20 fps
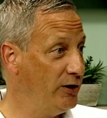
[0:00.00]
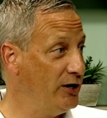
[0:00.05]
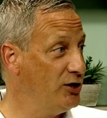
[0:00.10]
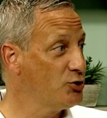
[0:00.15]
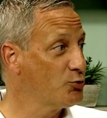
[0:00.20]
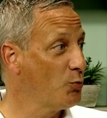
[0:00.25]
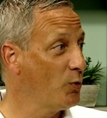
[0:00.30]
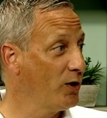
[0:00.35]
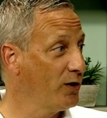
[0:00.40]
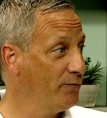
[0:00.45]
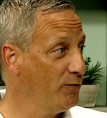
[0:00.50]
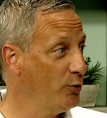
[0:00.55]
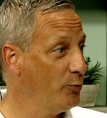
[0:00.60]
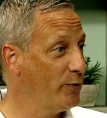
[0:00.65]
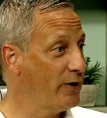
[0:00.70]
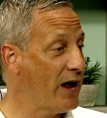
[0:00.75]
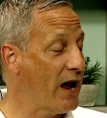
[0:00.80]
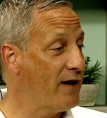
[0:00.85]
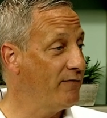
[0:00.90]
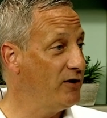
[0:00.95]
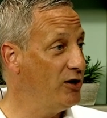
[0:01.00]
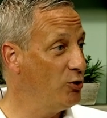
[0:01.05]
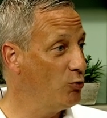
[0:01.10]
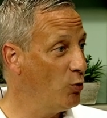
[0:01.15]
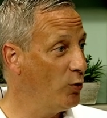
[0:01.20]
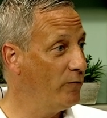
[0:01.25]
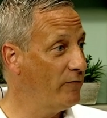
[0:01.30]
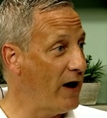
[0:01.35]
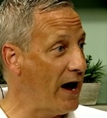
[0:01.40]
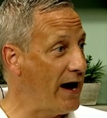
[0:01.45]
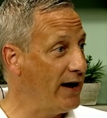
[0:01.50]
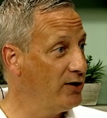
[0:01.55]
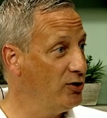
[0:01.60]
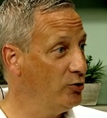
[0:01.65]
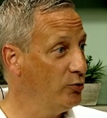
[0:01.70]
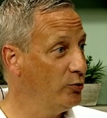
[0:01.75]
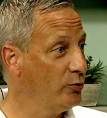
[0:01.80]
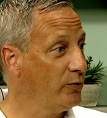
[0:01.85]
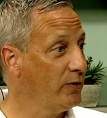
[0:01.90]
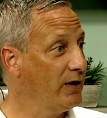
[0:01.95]
each one of you would have equal
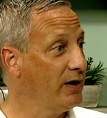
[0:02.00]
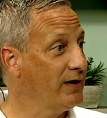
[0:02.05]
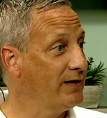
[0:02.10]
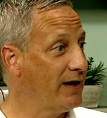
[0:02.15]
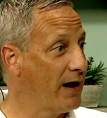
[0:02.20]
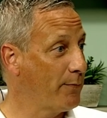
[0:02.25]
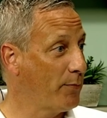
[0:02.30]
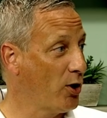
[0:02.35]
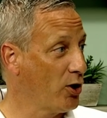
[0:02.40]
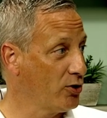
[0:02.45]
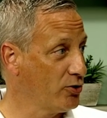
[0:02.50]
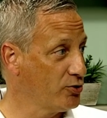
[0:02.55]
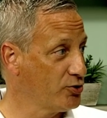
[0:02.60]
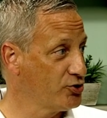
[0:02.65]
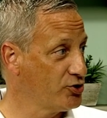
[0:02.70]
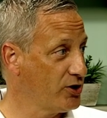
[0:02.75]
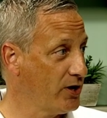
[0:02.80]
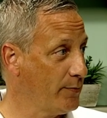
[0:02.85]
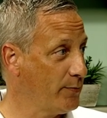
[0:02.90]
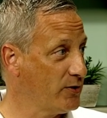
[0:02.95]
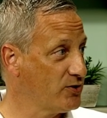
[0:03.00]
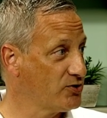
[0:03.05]
value in that partnership.